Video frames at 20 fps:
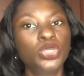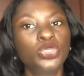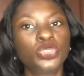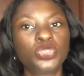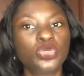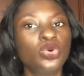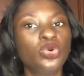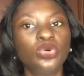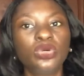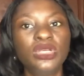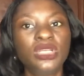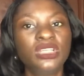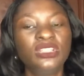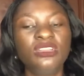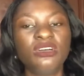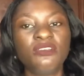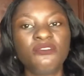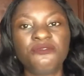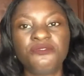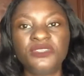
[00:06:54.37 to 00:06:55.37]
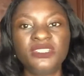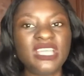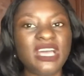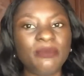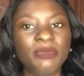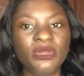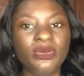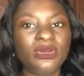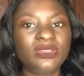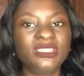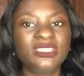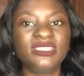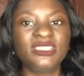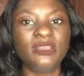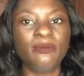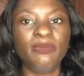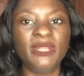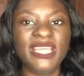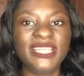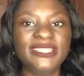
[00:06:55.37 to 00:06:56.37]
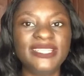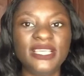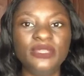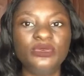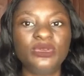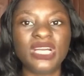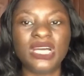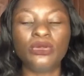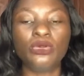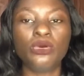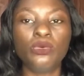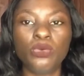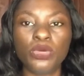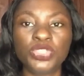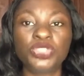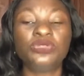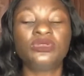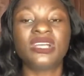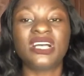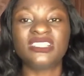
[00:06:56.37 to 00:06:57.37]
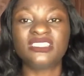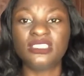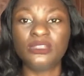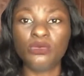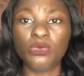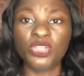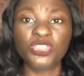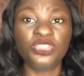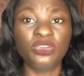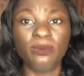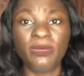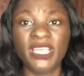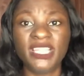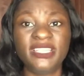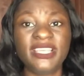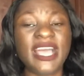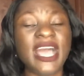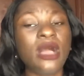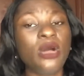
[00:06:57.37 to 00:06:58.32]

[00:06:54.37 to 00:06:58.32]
So don't feel that because it's a blender you cannot wash it. You can still wash your blender.